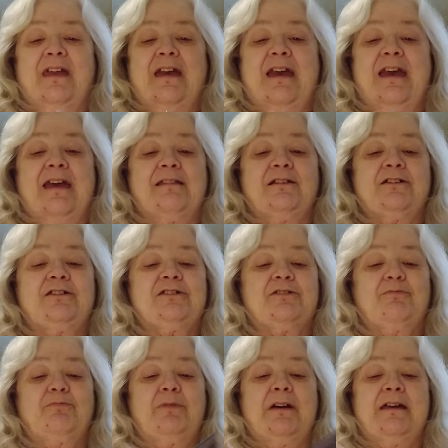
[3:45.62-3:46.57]
And the
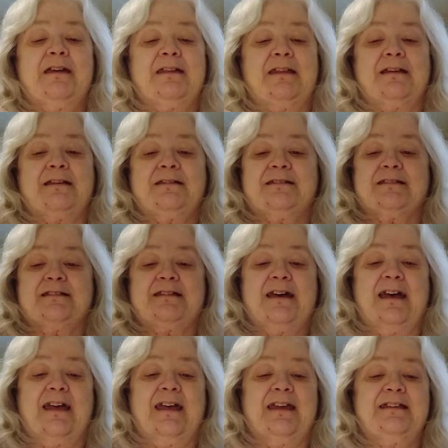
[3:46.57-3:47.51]
sweetest
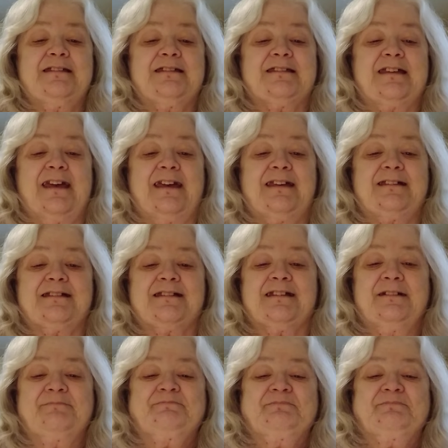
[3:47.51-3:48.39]
thing says,